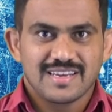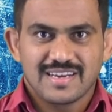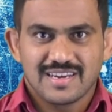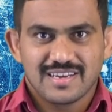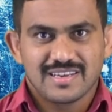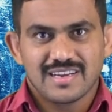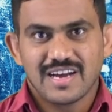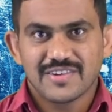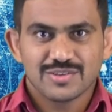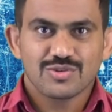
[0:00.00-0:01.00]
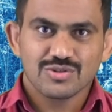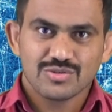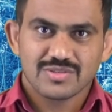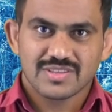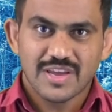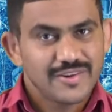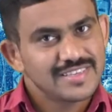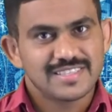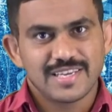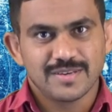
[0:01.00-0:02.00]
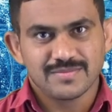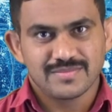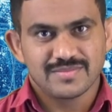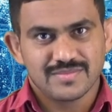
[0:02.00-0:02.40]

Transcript: I want to go to Thevenin's theorem,